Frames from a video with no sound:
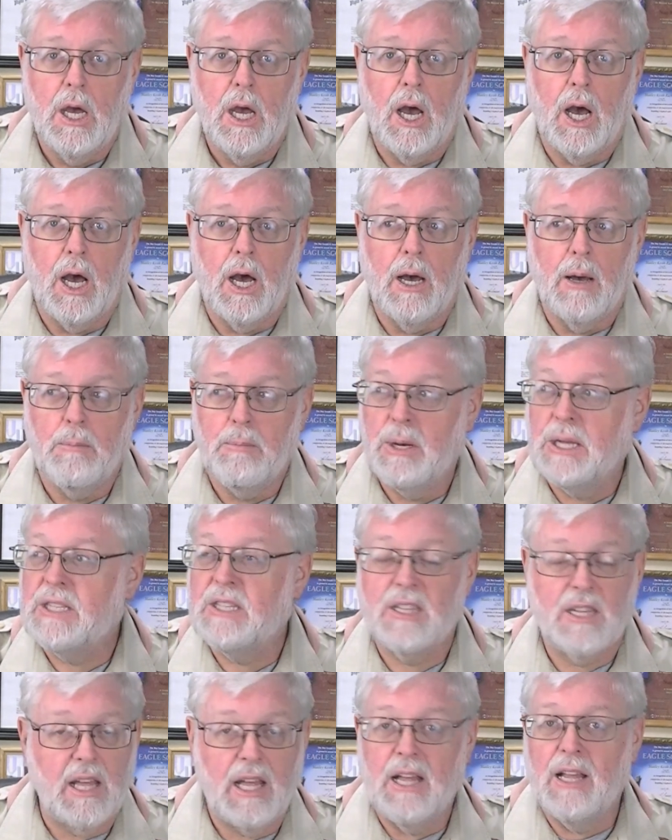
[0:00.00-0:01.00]
Uh,
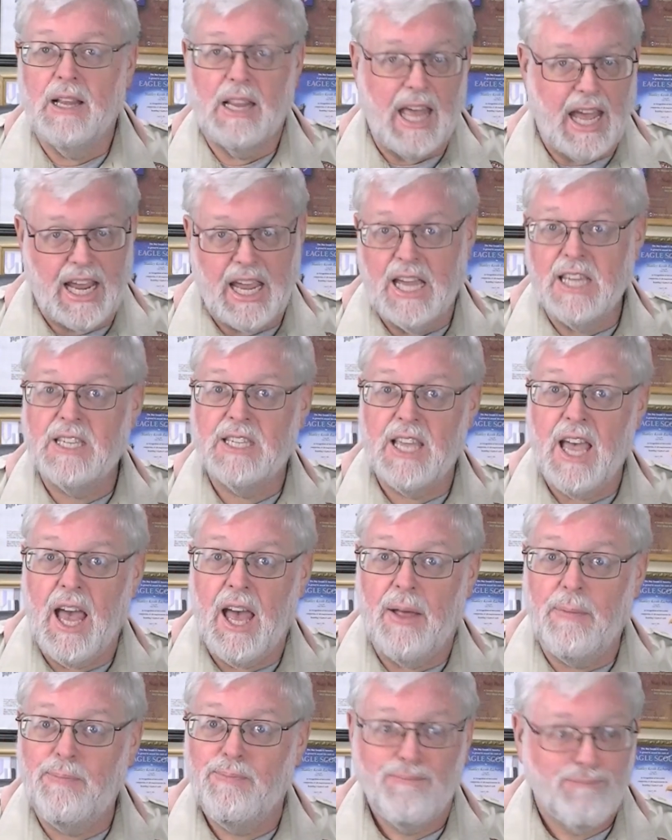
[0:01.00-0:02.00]
but like I
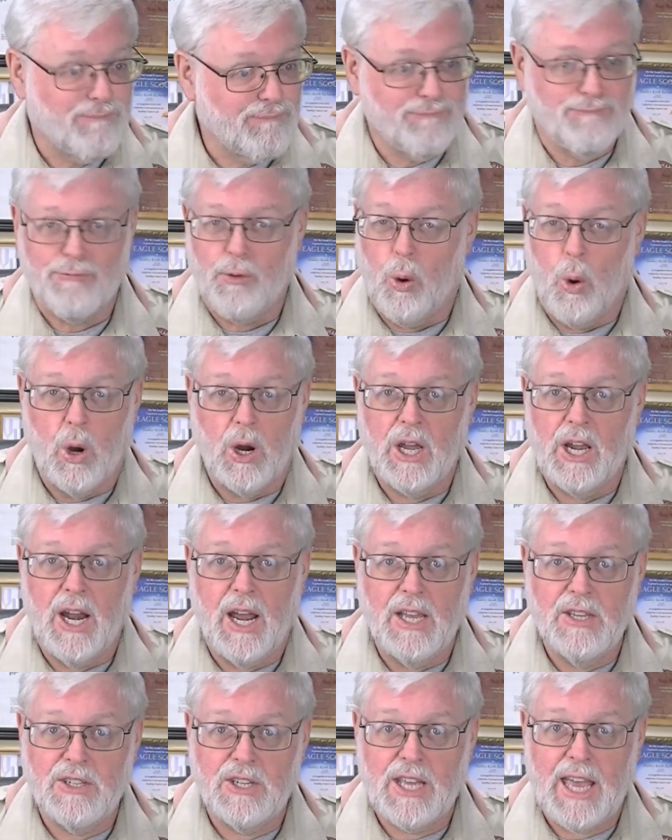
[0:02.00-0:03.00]
said,
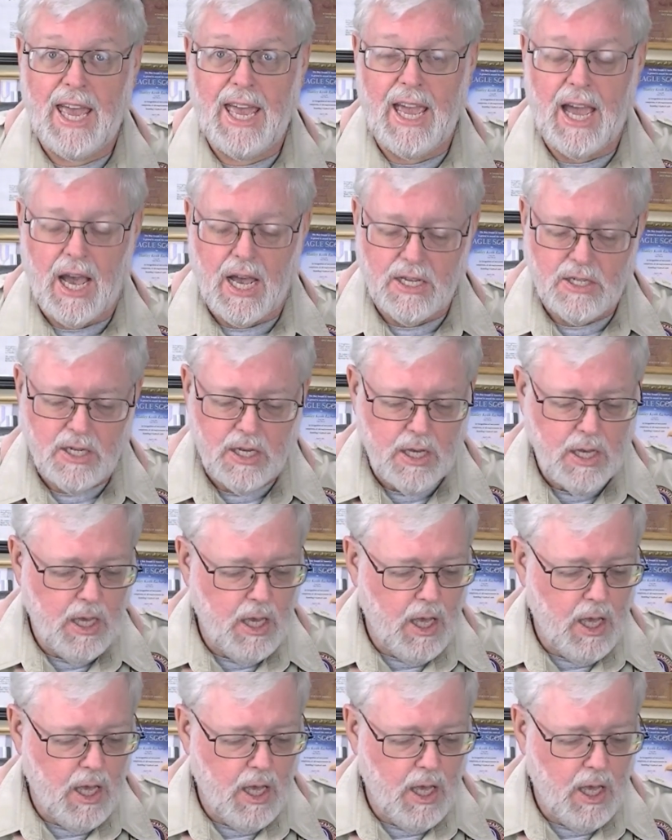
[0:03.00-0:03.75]
organized chaos.